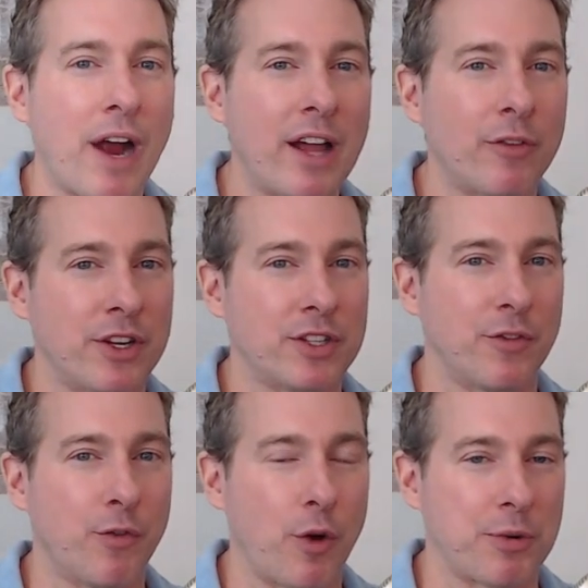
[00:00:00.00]
relevant is the
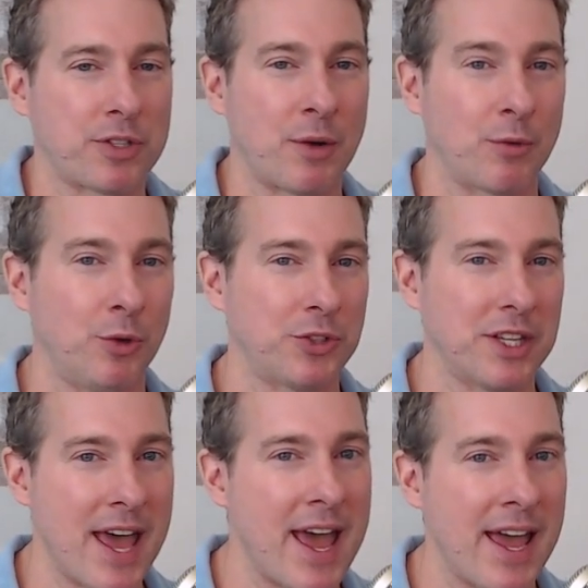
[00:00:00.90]
4% rule
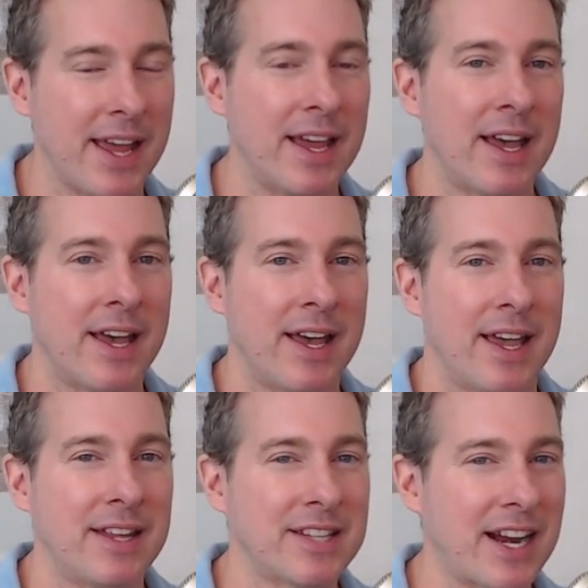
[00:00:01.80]
today,
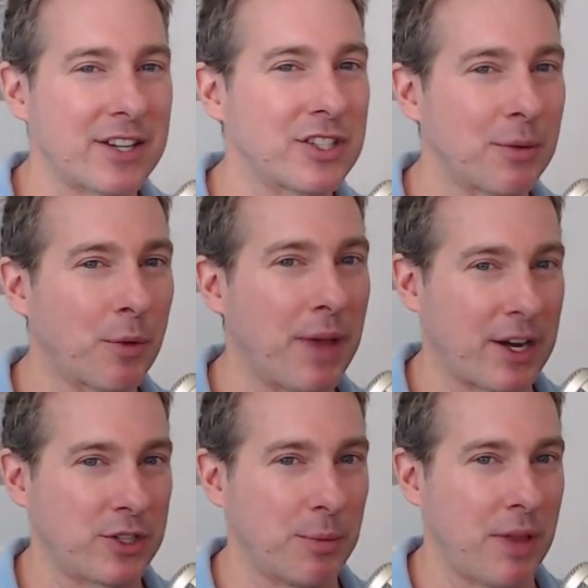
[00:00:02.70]
and is it actually something we
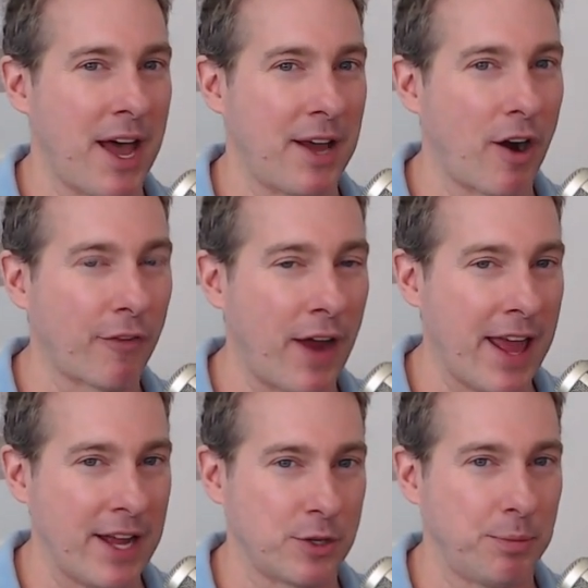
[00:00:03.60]
actually apply in our
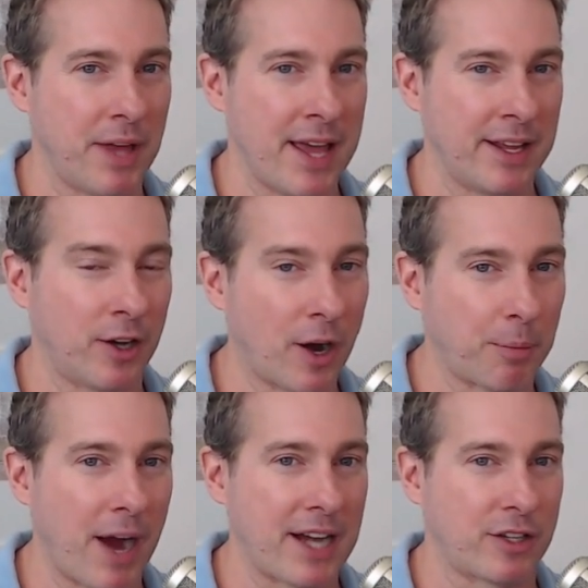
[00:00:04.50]
financial planning and our
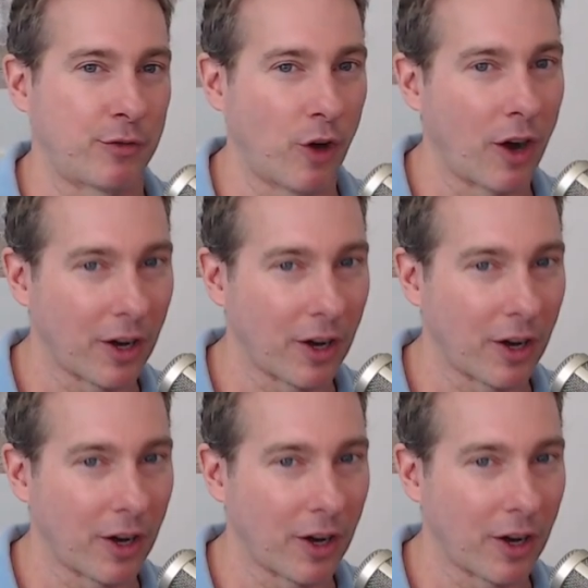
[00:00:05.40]
practice for our